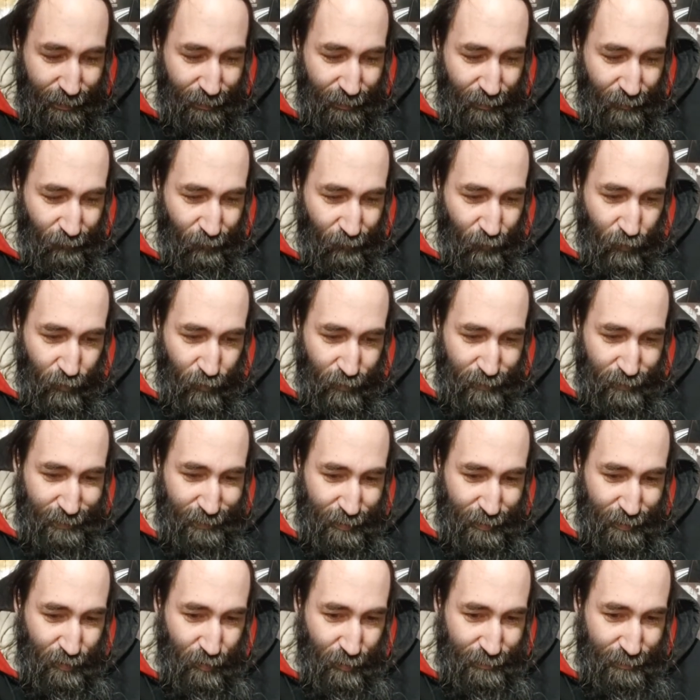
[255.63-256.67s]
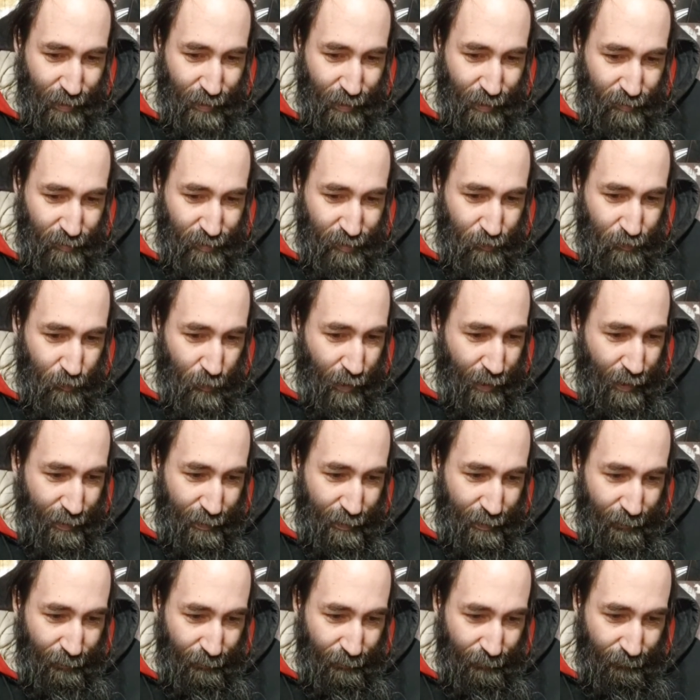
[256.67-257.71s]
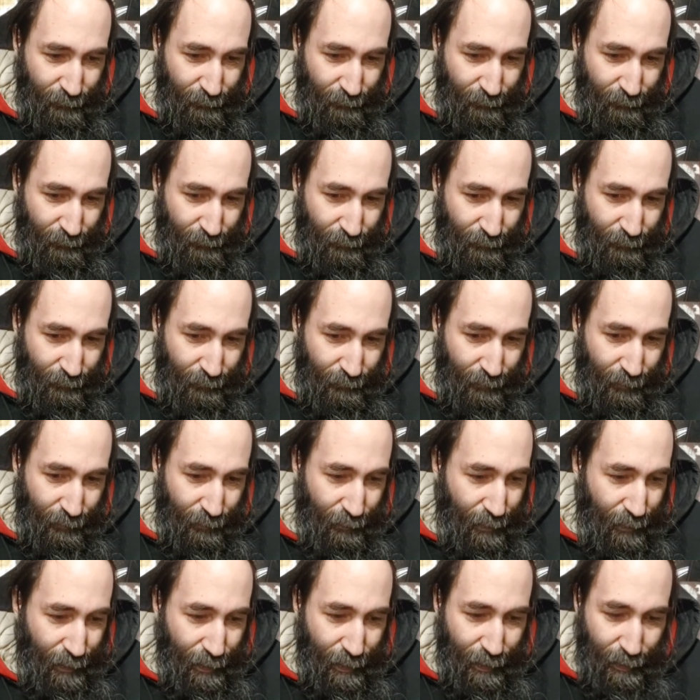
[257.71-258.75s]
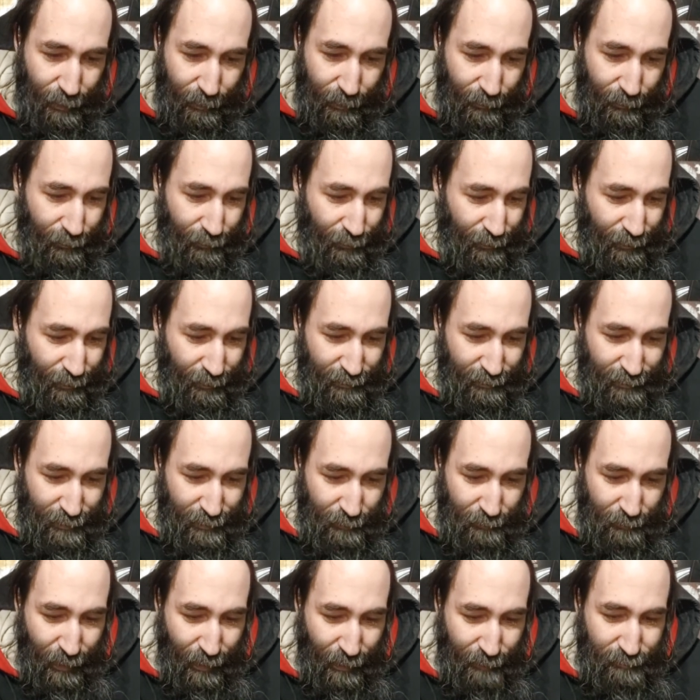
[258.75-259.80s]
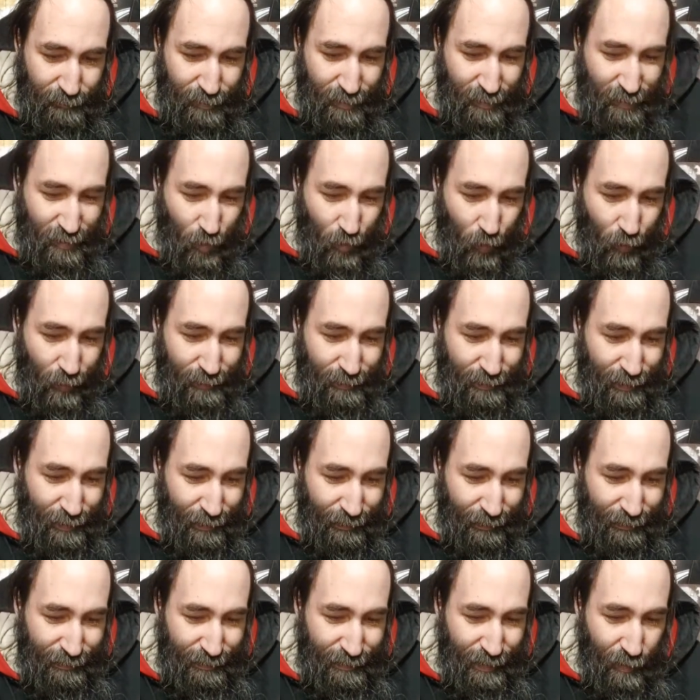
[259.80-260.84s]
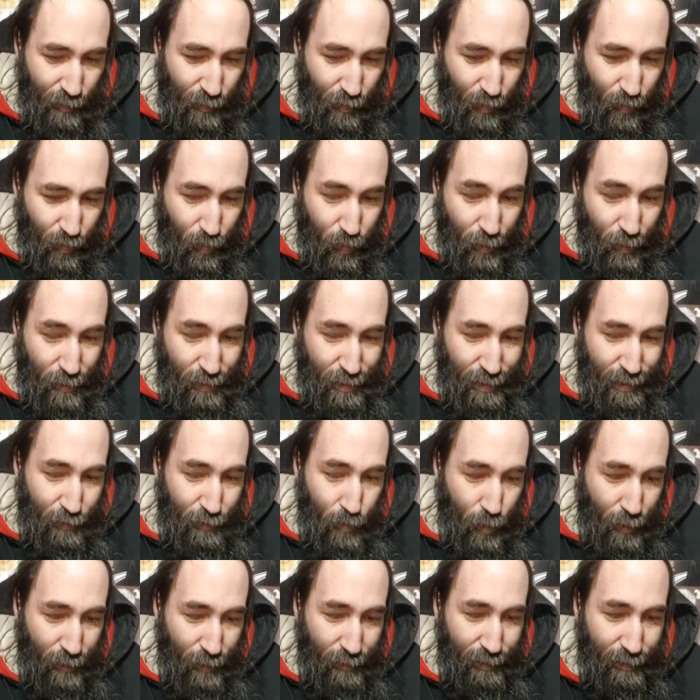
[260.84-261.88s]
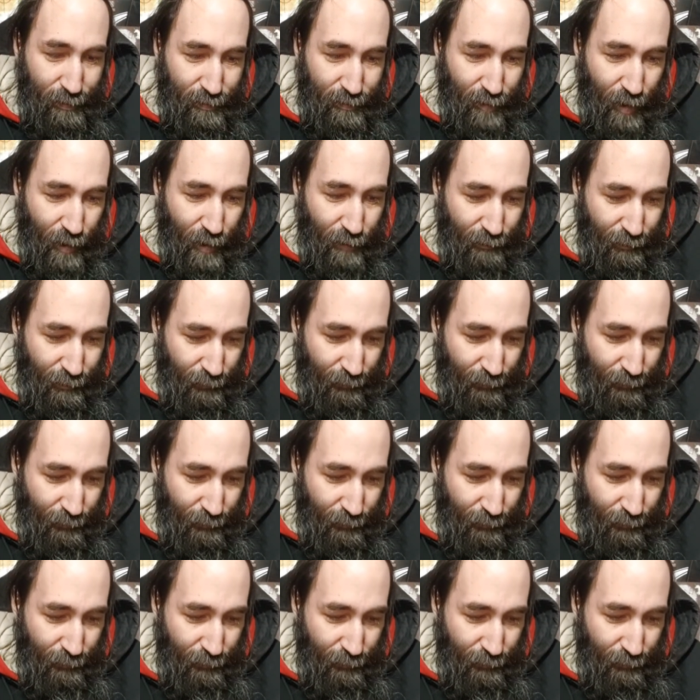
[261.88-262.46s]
Of course, that's why it's called Spread. And sometimes the stories in these get really, really dark.